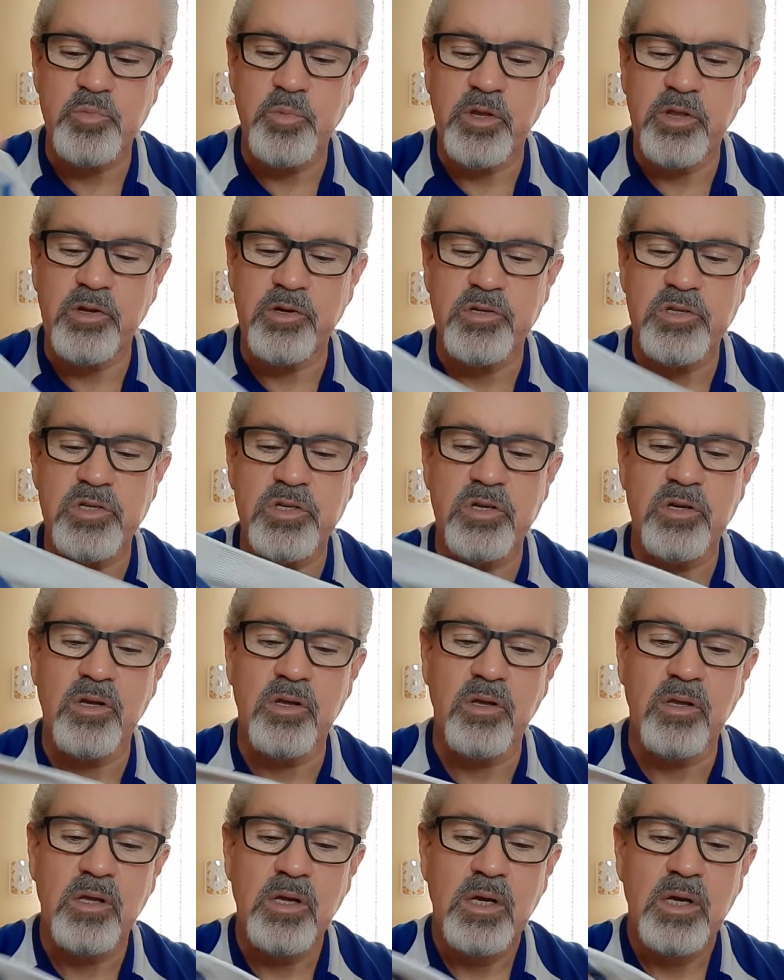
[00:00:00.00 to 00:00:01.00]
but they're
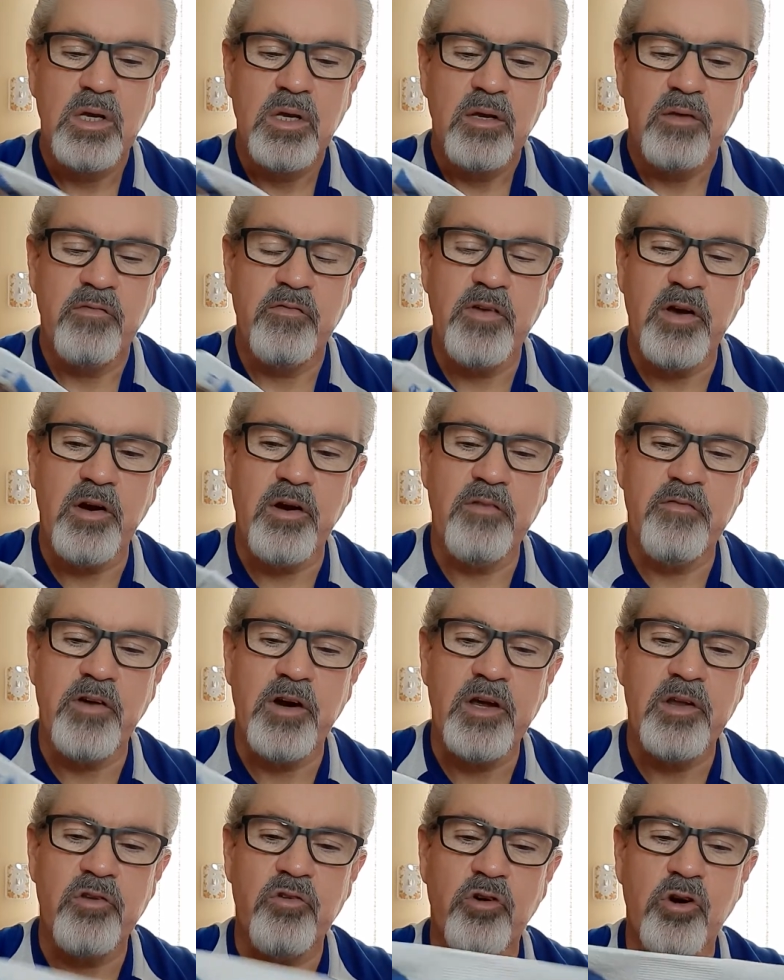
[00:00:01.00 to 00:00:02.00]
still very,
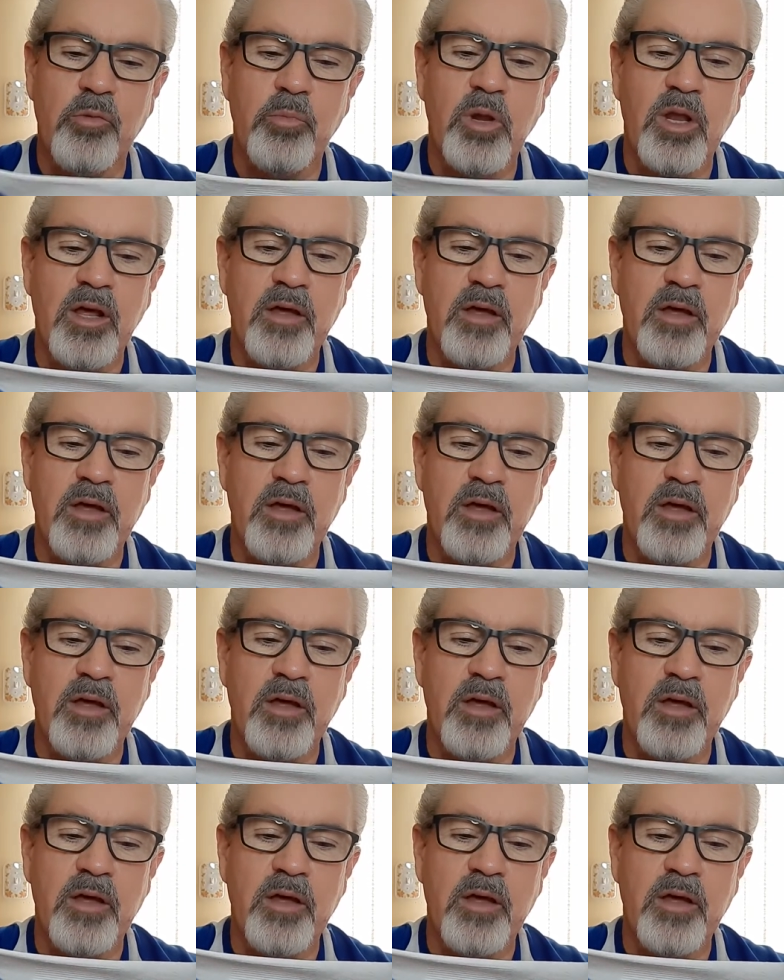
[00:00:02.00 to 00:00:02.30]
very durable.